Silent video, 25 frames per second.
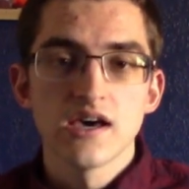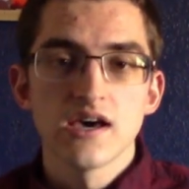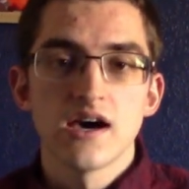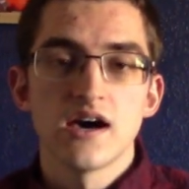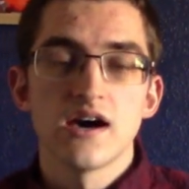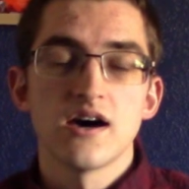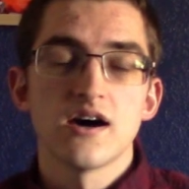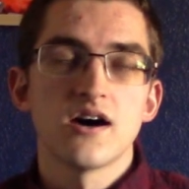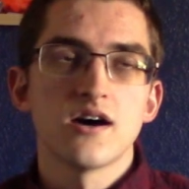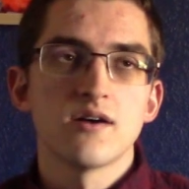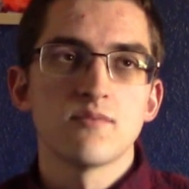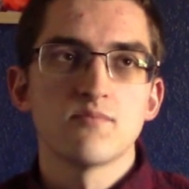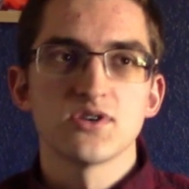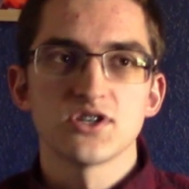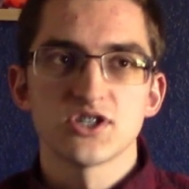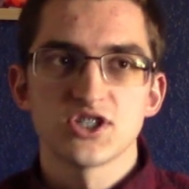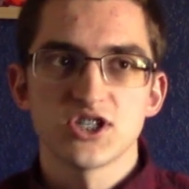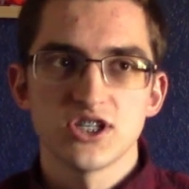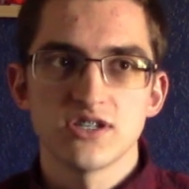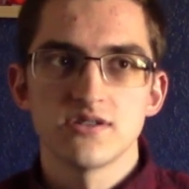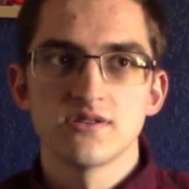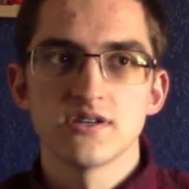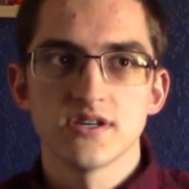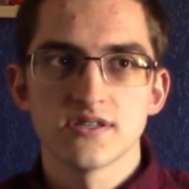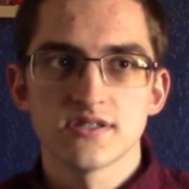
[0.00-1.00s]
but
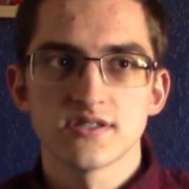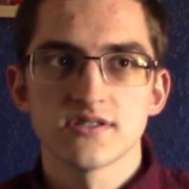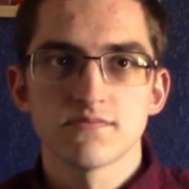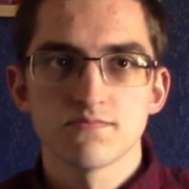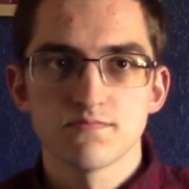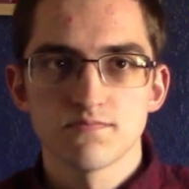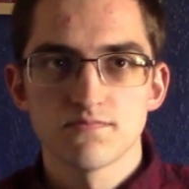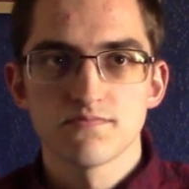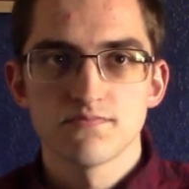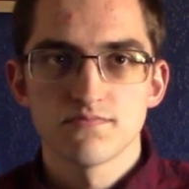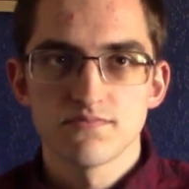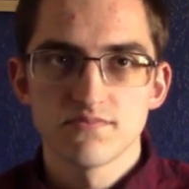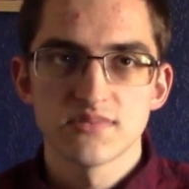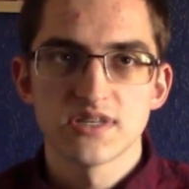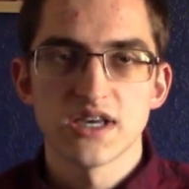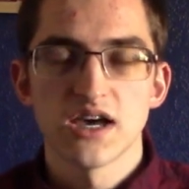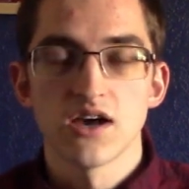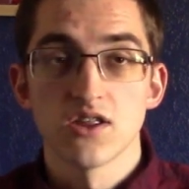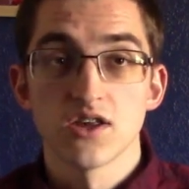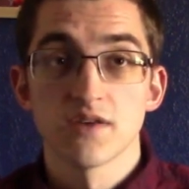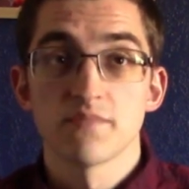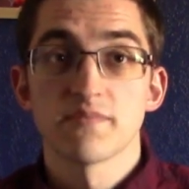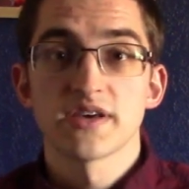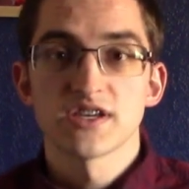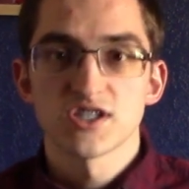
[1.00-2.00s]
she does
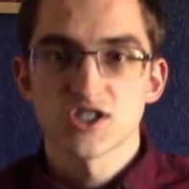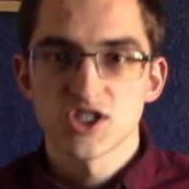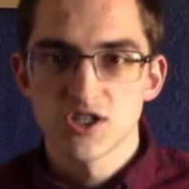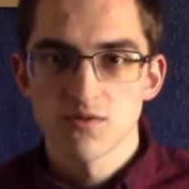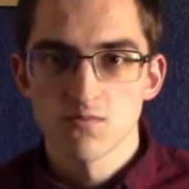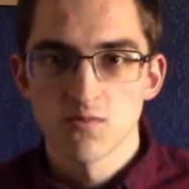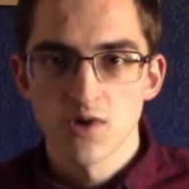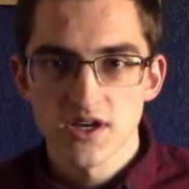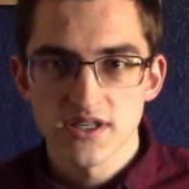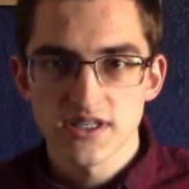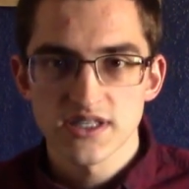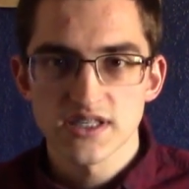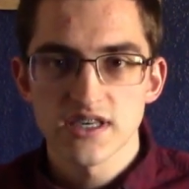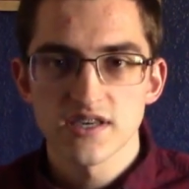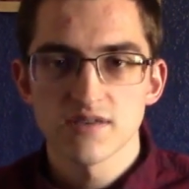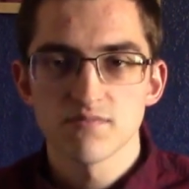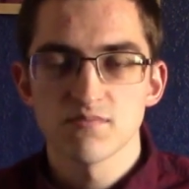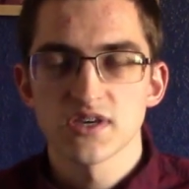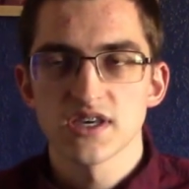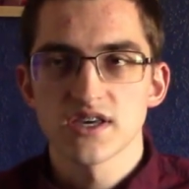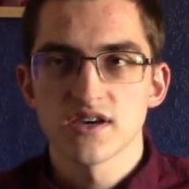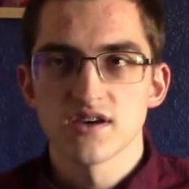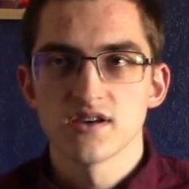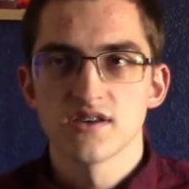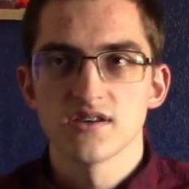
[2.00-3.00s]
tell him that she wants it
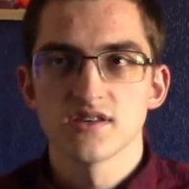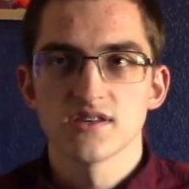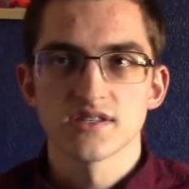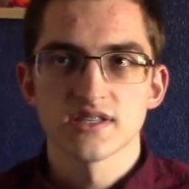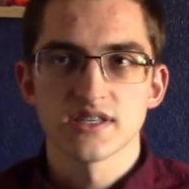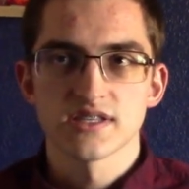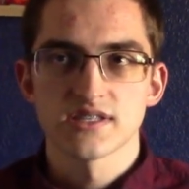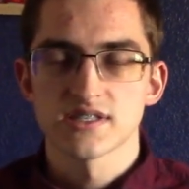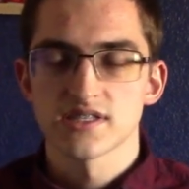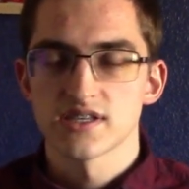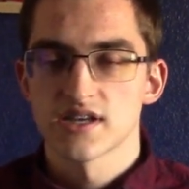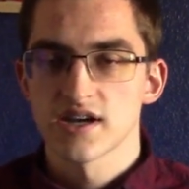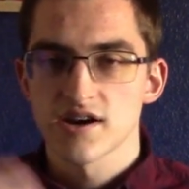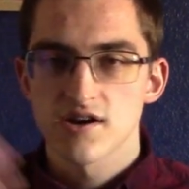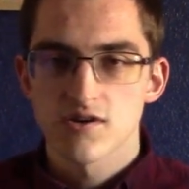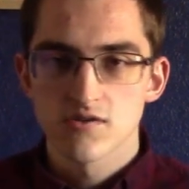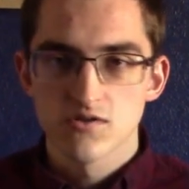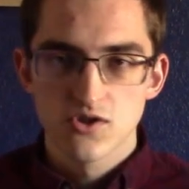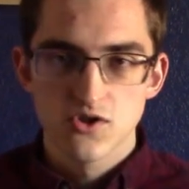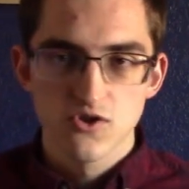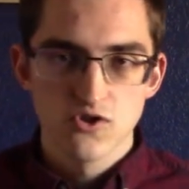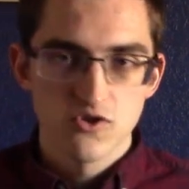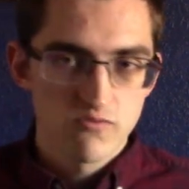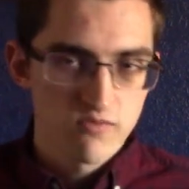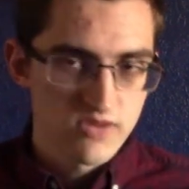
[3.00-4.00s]
because it's an
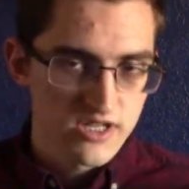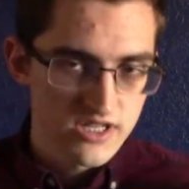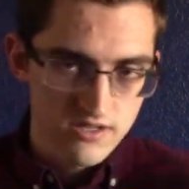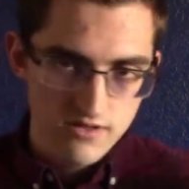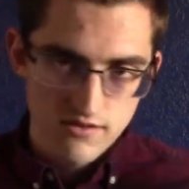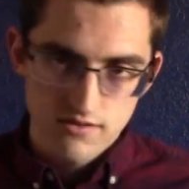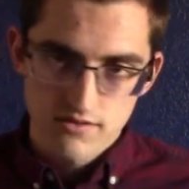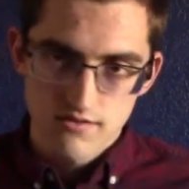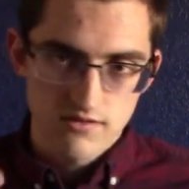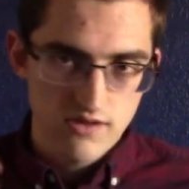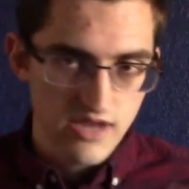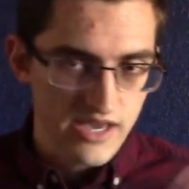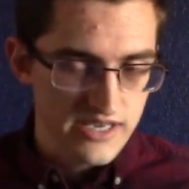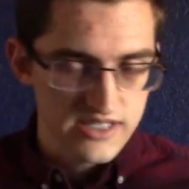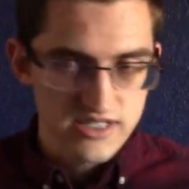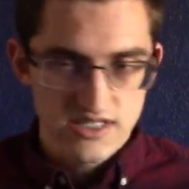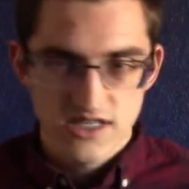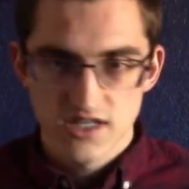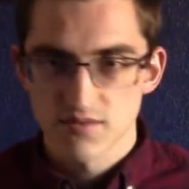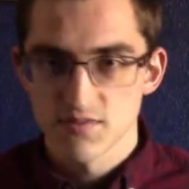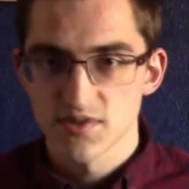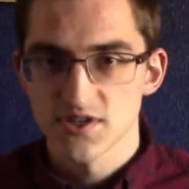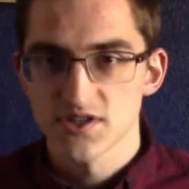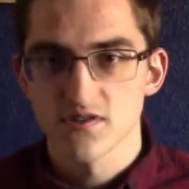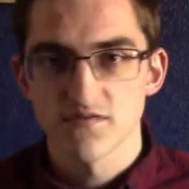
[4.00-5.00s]
heirloom and has
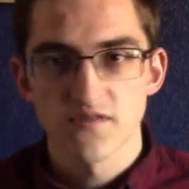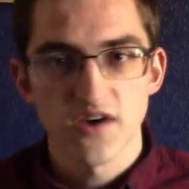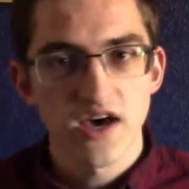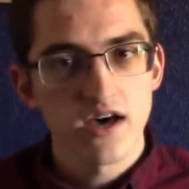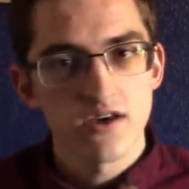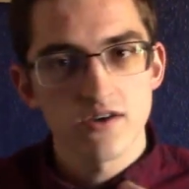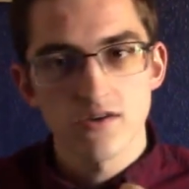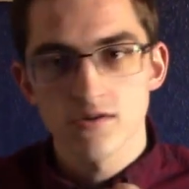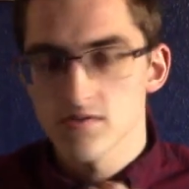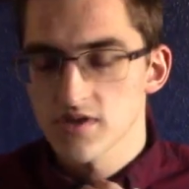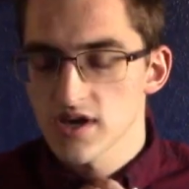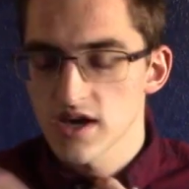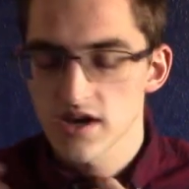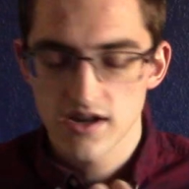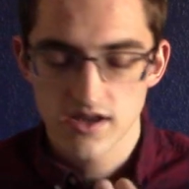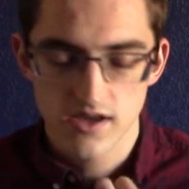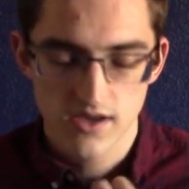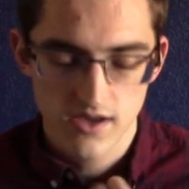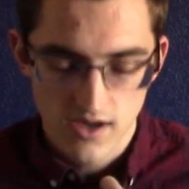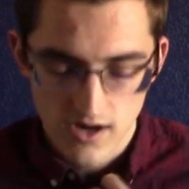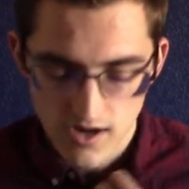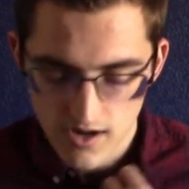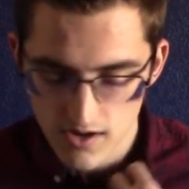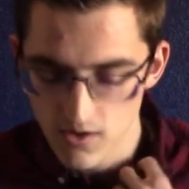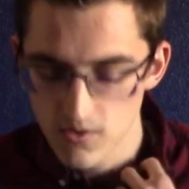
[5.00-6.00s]
sentimental value, yada yada.